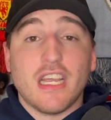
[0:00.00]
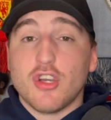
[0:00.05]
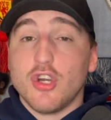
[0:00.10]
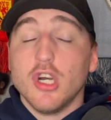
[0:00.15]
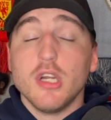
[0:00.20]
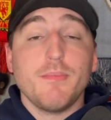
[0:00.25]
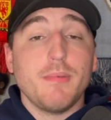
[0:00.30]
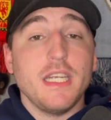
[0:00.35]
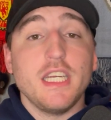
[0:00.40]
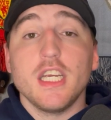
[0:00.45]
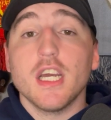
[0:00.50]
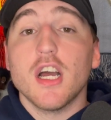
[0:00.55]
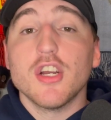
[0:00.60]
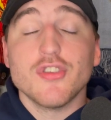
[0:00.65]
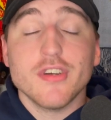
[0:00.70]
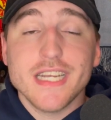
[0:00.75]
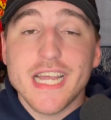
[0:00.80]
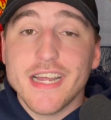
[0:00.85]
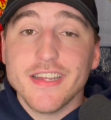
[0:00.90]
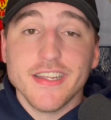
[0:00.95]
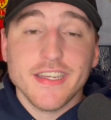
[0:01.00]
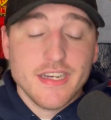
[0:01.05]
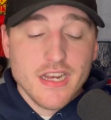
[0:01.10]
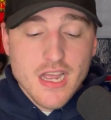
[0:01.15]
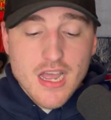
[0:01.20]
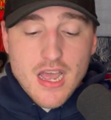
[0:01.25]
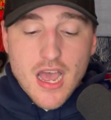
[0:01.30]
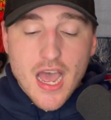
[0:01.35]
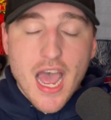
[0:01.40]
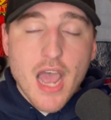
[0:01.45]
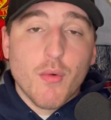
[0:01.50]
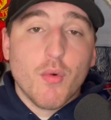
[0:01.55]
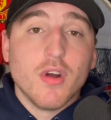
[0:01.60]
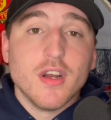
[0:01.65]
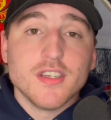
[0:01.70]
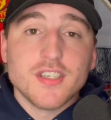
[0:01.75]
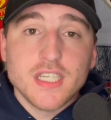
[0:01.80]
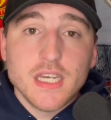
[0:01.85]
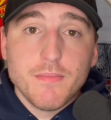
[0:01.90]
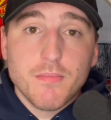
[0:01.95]
could be DeAndre Yedlin. I want
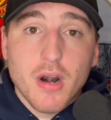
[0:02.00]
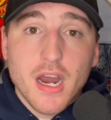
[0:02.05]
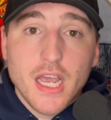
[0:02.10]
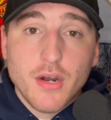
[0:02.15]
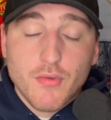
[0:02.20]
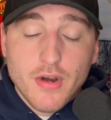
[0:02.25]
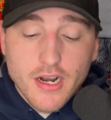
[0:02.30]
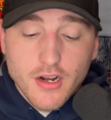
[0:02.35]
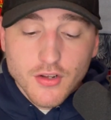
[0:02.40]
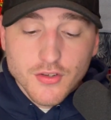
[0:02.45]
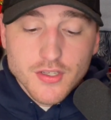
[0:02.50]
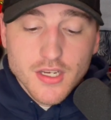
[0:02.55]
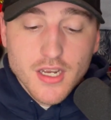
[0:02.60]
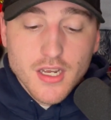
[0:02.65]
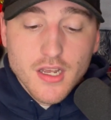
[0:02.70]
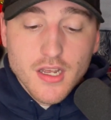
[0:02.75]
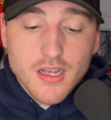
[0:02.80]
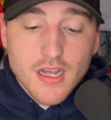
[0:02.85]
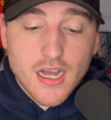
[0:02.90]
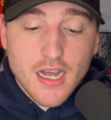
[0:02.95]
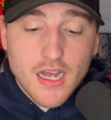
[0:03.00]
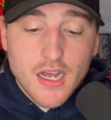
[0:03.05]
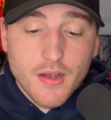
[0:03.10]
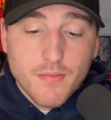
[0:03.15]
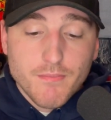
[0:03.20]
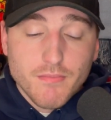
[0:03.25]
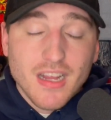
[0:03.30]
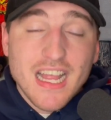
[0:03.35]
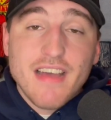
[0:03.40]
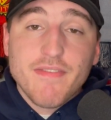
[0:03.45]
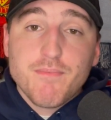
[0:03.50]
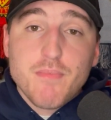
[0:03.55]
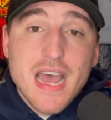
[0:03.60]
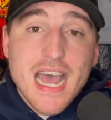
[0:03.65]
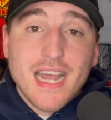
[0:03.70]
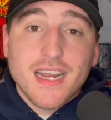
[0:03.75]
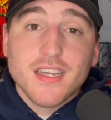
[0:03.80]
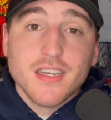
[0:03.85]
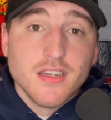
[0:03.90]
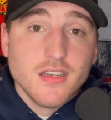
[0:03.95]
to see Brian Reynolds. Left
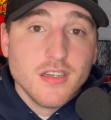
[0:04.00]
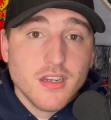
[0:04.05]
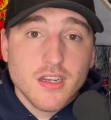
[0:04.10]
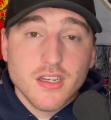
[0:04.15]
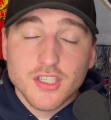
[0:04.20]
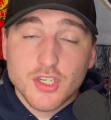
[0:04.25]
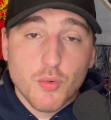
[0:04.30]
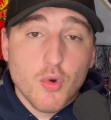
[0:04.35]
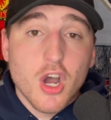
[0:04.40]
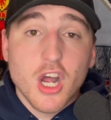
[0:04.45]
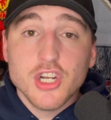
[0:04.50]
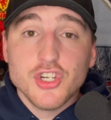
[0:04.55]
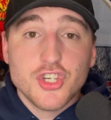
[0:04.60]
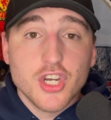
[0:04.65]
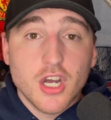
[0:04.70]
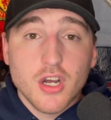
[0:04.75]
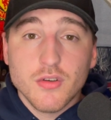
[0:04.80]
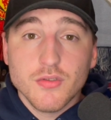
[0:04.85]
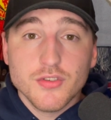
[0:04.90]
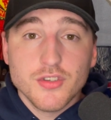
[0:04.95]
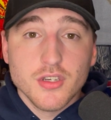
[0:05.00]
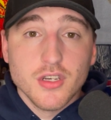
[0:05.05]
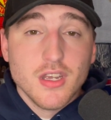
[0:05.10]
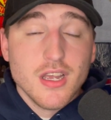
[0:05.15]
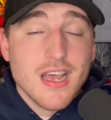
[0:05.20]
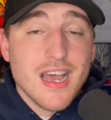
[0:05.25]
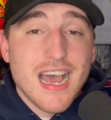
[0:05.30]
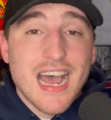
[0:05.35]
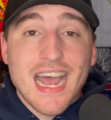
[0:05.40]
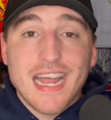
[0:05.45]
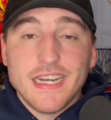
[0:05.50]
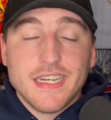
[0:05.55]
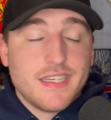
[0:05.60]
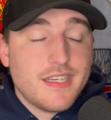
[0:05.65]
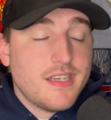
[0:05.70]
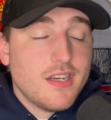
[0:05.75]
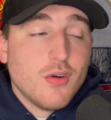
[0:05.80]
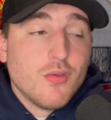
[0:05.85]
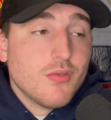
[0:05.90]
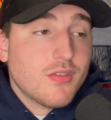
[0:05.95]
back, DeJuan Jones. I
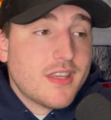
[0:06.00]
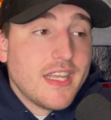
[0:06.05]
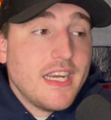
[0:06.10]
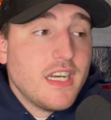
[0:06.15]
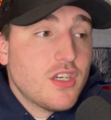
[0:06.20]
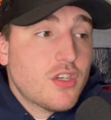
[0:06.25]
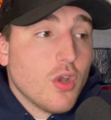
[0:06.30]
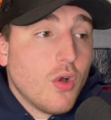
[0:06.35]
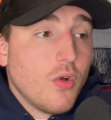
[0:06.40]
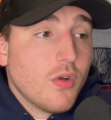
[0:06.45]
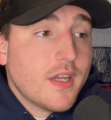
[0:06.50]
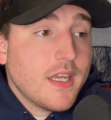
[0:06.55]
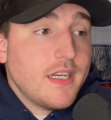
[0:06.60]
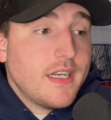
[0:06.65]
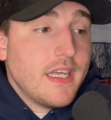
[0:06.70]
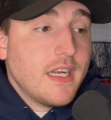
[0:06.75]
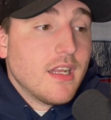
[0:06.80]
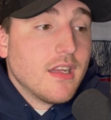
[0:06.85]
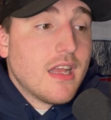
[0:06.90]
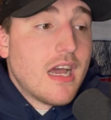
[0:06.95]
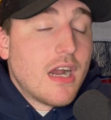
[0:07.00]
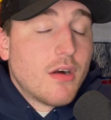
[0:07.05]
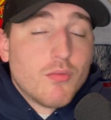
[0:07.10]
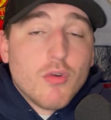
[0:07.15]
don't think Tolkien did a lot